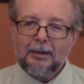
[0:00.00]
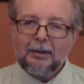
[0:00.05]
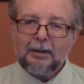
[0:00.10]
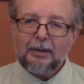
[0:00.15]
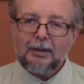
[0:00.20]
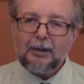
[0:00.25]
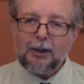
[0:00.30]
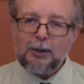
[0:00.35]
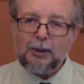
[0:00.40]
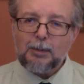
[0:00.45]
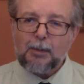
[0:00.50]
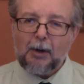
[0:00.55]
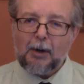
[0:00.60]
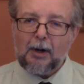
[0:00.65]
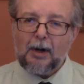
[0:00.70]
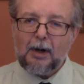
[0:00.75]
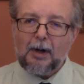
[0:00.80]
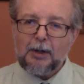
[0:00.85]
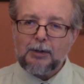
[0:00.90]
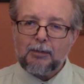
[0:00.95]
Let's
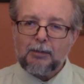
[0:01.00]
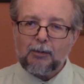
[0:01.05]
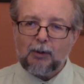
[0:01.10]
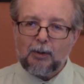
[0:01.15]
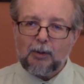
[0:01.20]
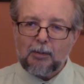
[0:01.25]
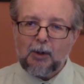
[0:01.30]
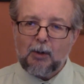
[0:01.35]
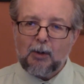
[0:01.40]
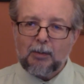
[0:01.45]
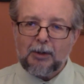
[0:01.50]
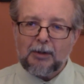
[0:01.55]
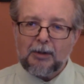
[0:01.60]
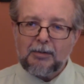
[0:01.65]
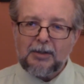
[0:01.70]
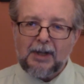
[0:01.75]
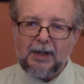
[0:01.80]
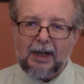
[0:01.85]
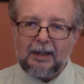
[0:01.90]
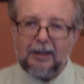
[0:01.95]
pause for a moment of
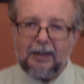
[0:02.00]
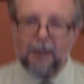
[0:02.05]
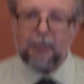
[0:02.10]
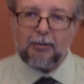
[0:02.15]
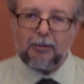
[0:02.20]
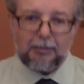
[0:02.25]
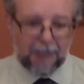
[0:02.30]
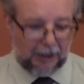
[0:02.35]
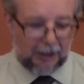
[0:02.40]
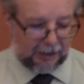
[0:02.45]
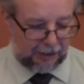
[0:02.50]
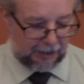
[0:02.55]
silent reflection.